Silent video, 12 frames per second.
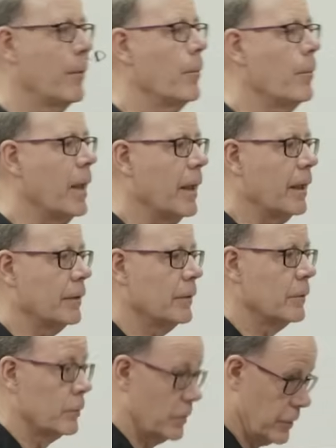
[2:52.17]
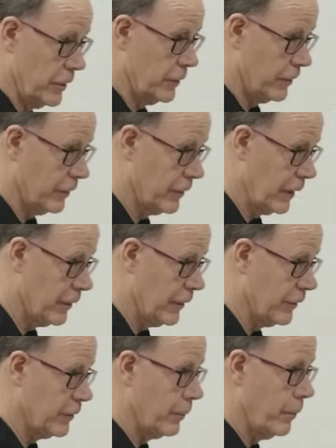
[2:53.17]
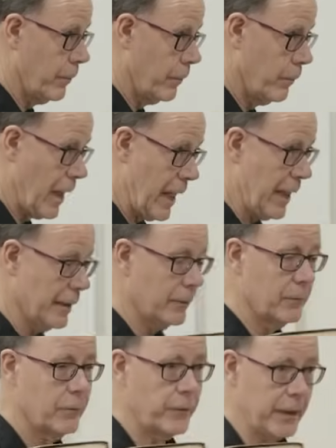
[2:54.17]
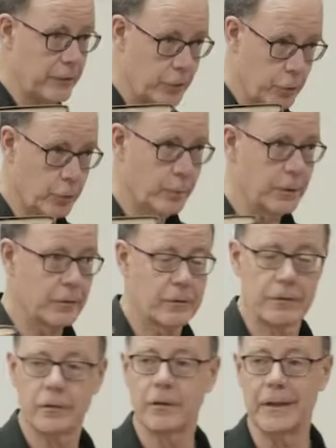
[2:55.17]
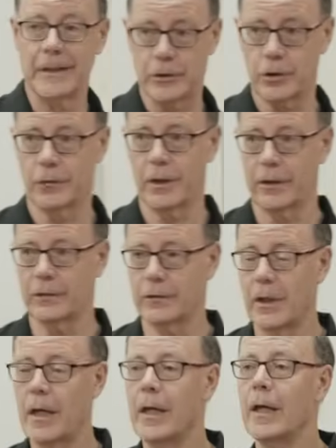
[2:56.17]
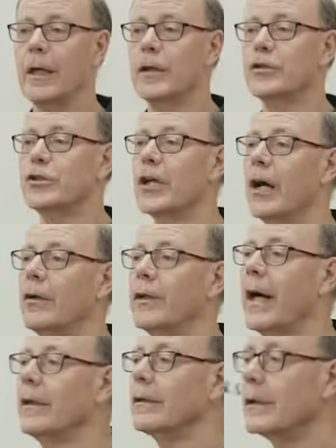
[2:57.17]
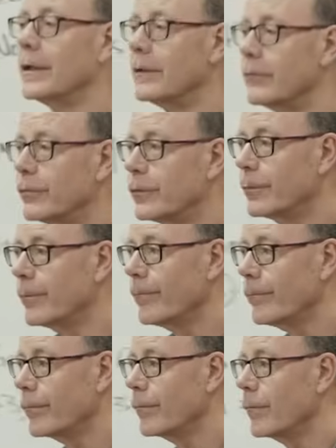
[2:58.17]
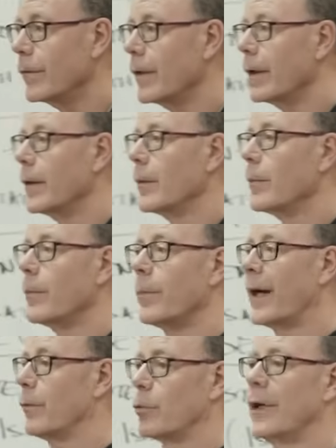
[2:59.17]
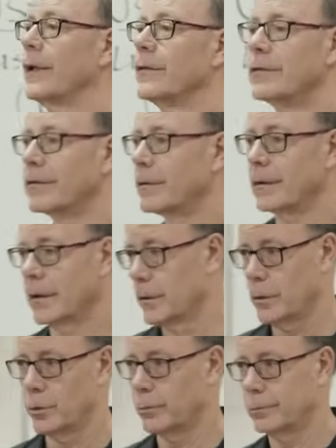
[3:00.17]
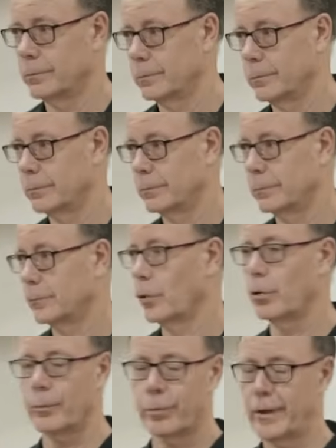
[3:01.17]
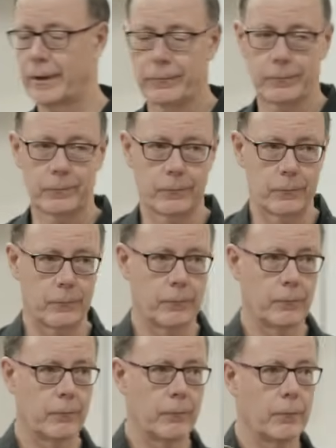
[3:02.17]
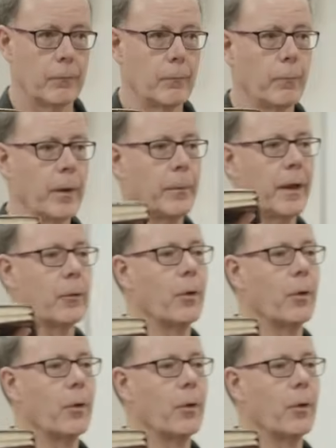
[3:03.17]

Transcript: Man, Jesus said this, man, that's humans, each of us, shall not live by rice alone or bread, but by